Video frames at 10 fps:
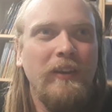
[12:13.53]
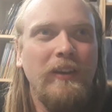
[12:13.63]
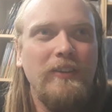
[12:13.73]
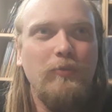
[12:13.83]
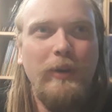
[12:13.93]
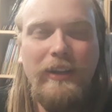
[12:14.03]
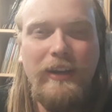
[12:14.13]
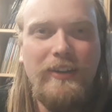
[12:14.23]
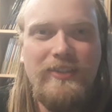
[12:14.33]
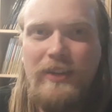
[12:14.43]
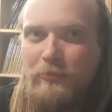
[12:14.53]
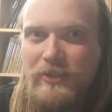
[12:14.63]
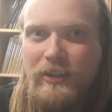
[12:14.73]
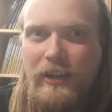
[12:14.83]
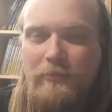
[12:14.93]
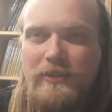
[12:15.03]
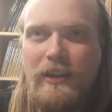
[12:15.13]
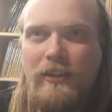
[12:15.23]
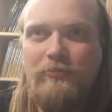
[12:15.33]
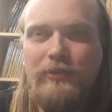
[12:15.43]
It's weird how sometimes
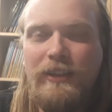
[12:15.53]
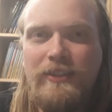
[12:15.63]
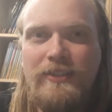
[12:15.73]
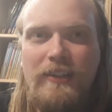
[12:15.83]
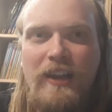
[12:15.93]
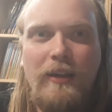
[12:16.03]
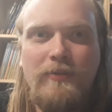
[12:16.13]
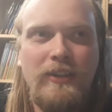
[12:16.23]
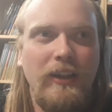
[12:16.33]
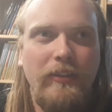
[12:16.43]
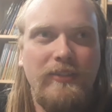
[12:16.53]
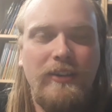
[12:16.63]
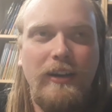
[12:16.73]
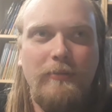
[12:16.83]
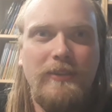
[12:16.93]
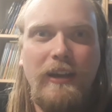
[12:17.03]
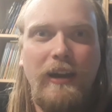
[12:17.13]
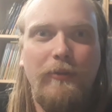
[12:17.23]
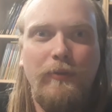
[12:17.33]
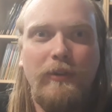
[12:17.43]
they're complete slaves and other times they
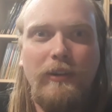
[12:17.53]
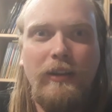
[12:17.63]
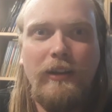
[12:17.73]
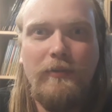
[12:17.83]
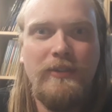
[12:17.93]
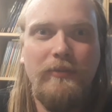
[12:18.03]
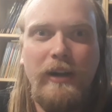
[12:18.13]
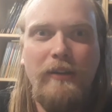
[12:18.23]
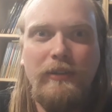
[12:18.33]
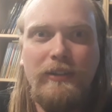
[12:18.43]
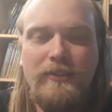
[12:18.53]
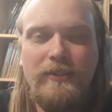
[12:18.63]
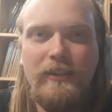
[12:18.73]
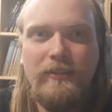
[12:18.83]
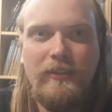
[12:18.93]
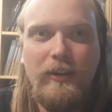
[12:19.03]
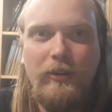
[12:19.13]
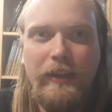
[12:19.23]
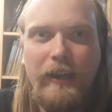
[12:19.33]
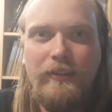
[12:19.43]
have enough survival instinct to go
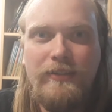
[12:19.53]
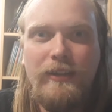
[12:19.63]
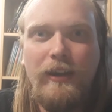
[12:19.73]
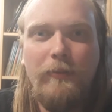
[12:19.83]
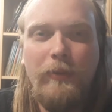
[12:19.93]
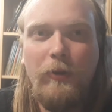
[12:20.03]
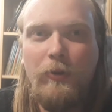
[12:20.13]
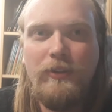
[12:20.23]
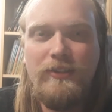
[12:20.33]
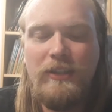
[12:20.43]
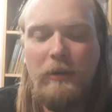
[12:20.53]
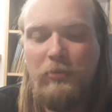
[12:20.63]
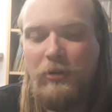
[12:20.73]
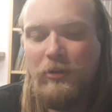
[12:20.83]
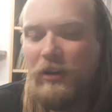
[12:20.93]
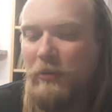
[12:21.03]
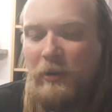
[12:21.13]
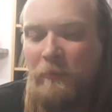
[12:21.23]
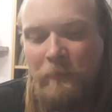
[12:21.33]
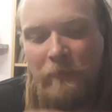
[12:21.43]
against their orders and their programming.